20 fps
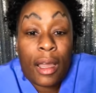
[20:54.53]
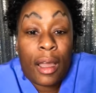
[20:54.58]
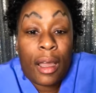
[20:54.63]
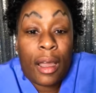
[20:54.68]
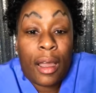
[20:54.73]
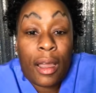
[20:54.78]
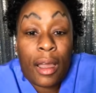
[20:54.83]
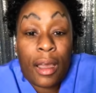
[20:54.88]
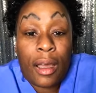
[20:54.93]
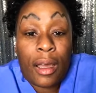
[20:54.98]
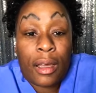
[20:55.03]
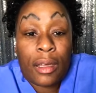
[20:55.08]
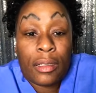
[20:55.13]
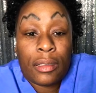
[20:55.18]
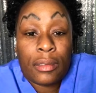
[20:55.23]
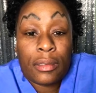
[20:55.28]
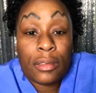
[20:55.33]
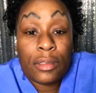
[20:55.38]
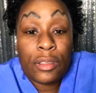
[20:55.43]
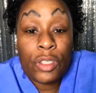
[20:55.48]

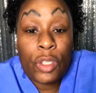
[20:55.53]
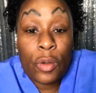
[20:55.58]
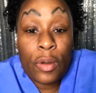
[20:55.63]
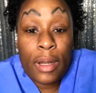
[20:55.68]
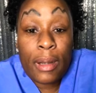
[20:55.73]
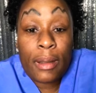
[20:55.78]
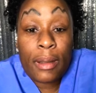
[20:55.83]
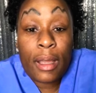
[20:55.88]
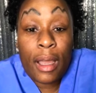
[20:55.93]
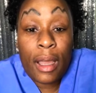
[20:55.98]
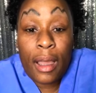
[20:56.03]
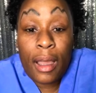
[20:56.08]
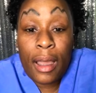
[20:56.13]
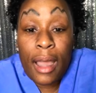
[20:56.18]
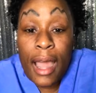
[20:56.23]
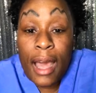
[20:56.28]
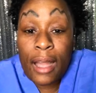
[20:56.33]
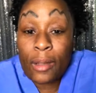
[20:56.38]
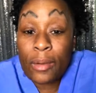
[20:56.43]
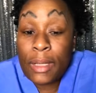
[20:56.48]
doing
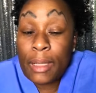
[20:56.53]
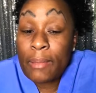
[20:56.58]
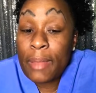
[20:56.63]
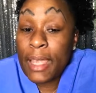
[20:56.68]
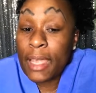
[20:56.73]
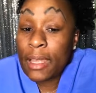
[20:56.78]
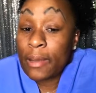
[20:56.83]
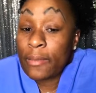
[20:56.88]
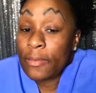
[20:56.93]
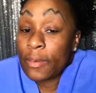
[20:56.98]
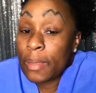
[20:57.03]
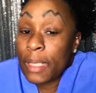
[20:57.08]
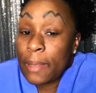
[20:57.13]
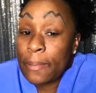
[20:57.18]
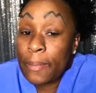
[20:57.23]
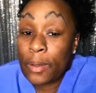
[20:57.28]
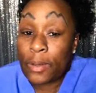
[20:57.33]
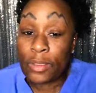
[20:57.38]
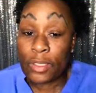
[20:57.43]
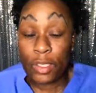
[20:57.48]
Halloween makeup for people.